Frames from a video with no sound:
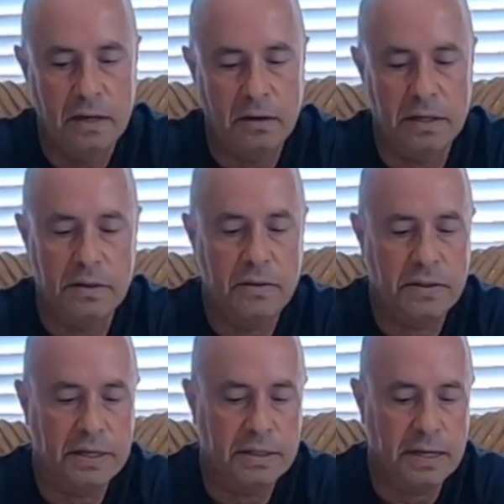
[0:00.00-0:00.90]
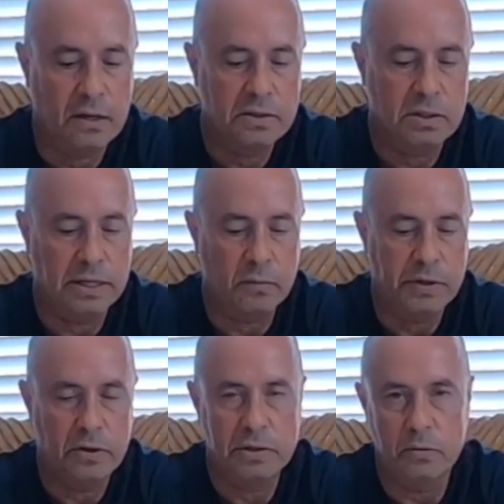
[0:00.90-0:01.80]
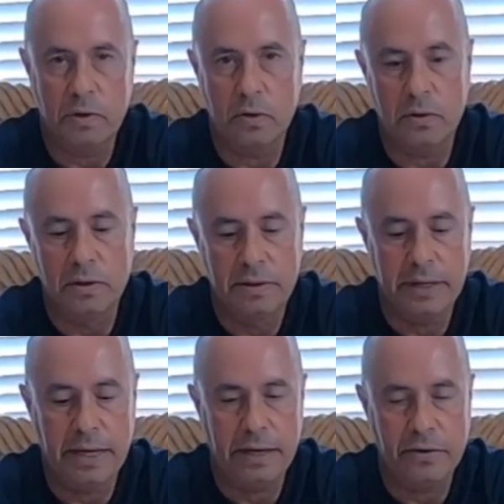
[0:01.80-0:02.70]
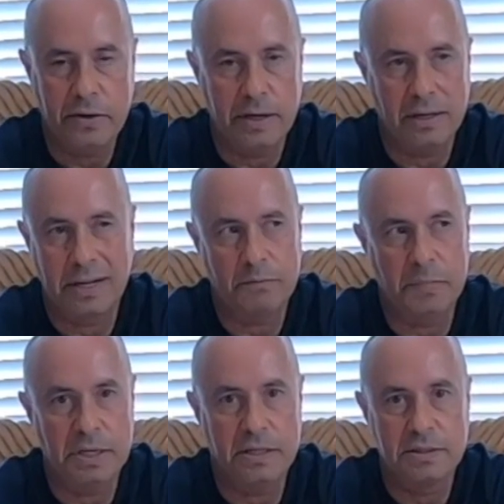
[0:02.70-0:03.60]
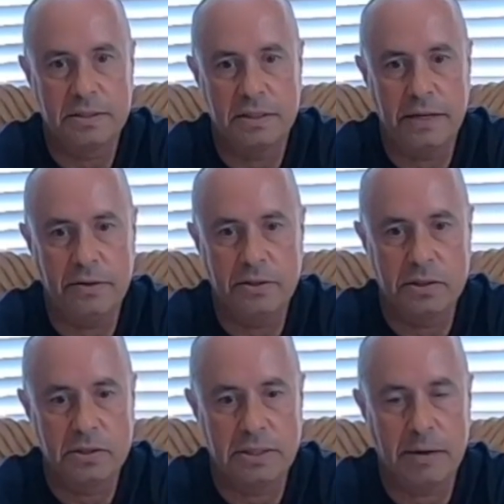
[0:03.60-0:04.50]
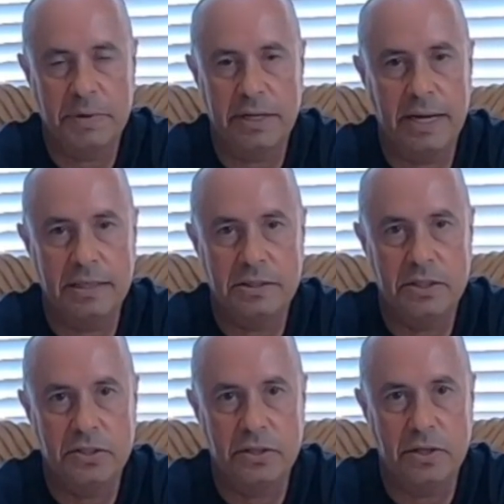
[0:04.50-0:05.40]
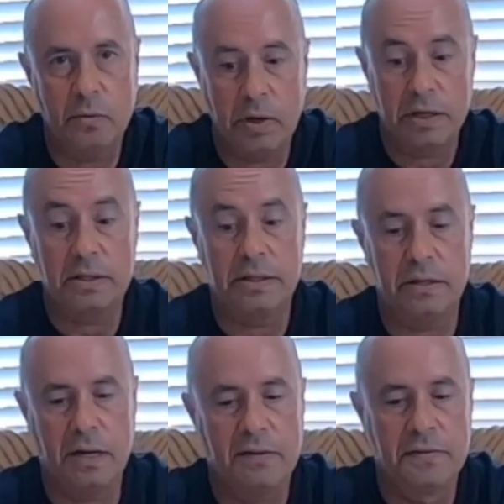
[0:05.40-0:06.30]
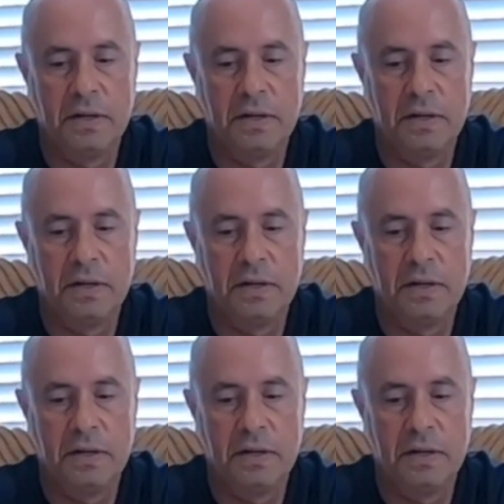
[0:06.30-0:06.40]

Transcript: Another thing that also, like when you're on the road and you get a lot of bugs and you just stop at a gas station and you want to clean it off,